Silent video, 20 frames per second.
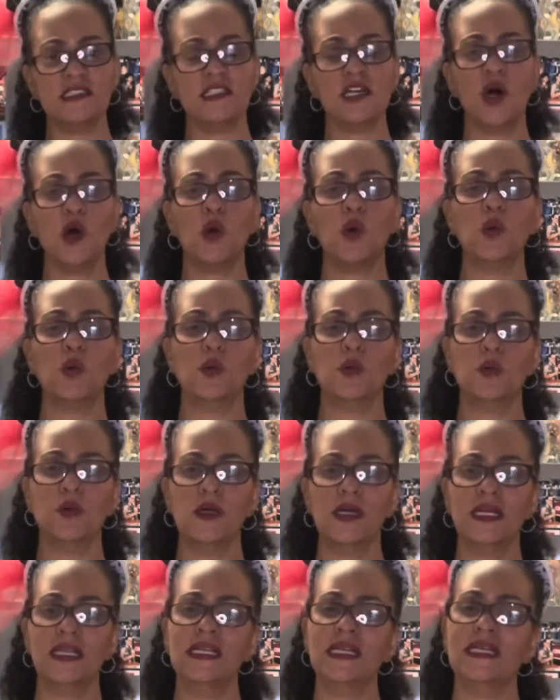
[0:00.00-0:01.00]
don't
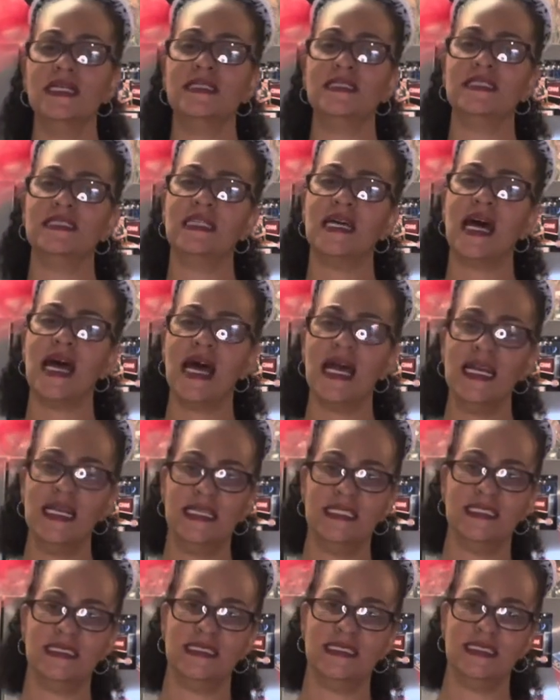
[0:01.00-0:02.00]
really
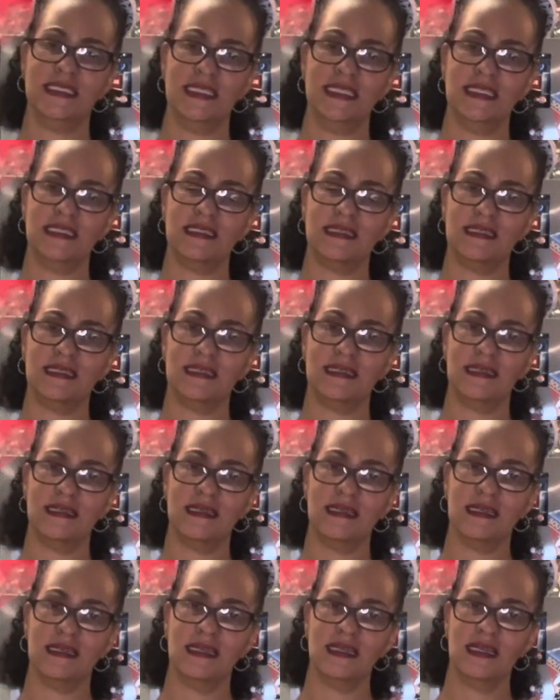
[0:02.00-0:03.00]
taste it
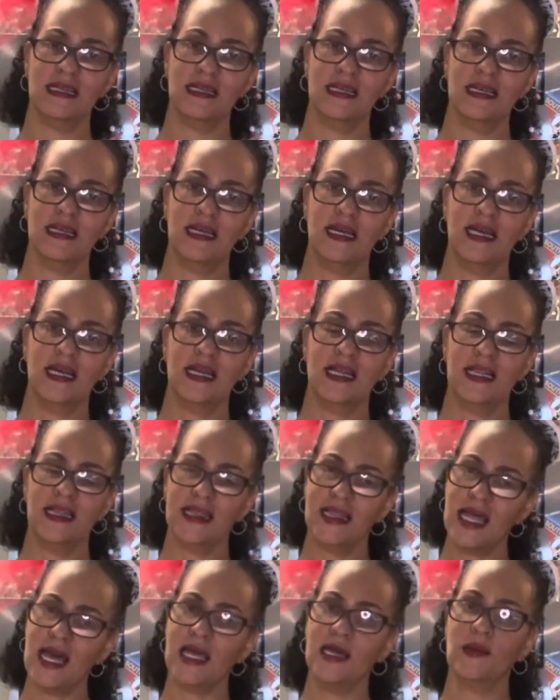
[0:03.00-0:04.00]

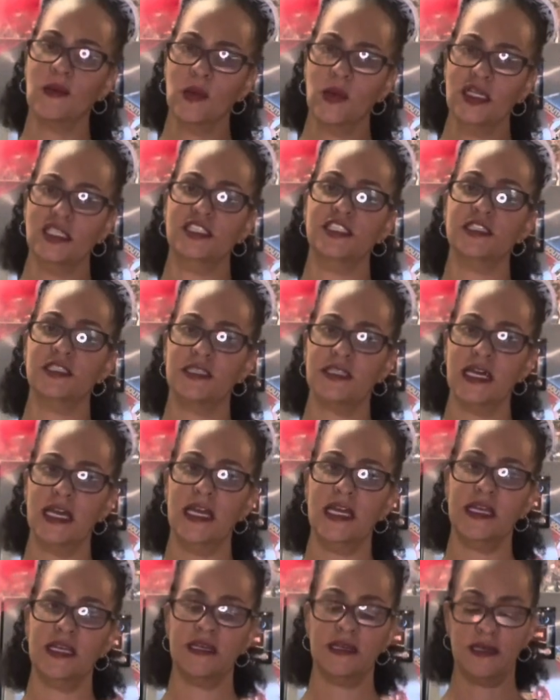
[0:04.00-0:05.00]
like what you
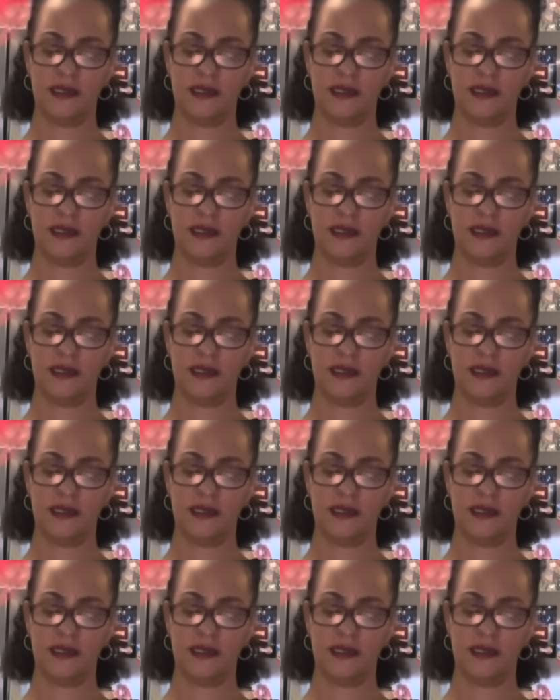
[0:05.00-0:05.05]
think.